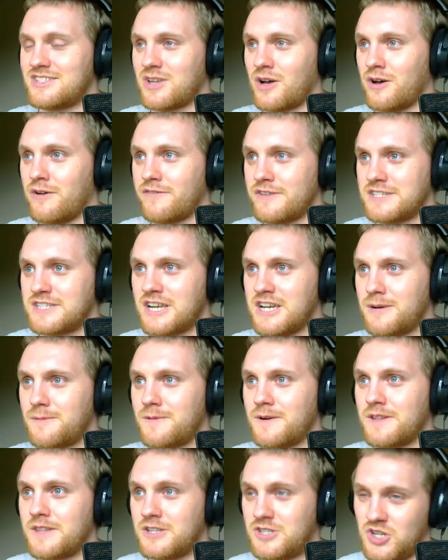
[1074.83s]
sort of
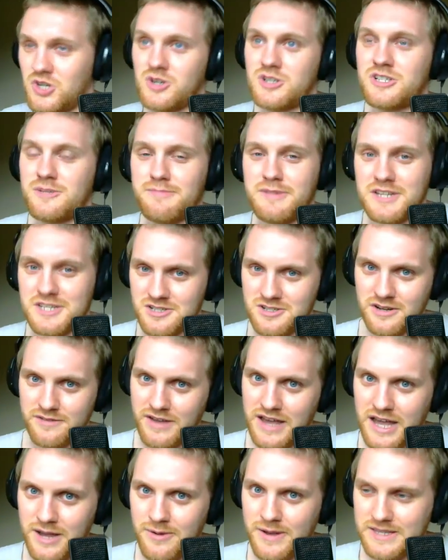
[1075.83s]
interpret the Georgian Ministry
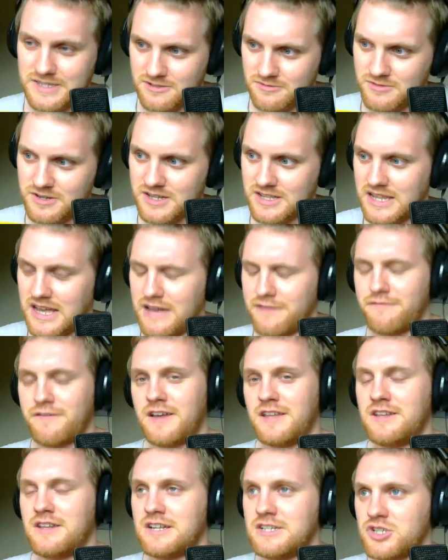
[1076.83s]
of Highways in real
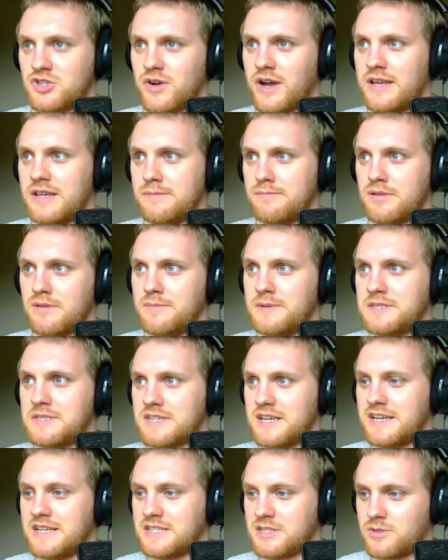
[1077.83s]
life and try and
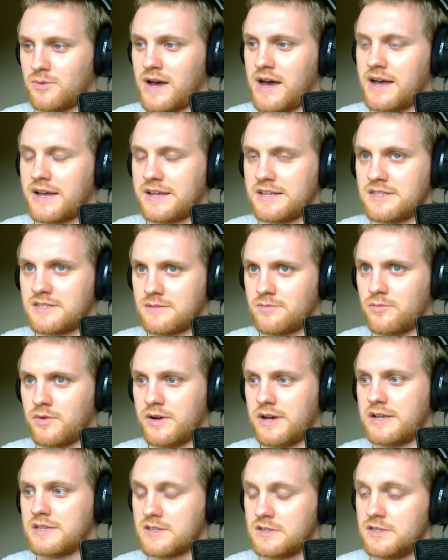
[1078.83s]
implement it into Ark in some
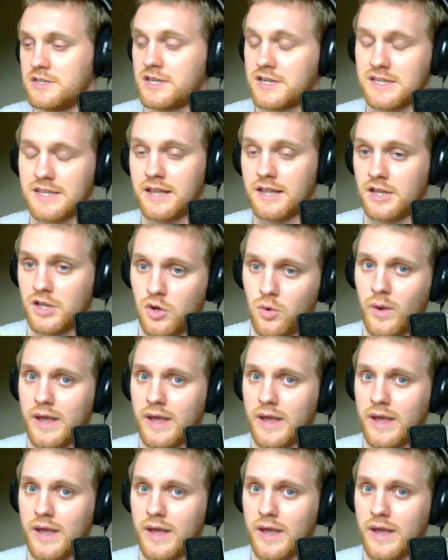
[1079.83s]
way. So you can land a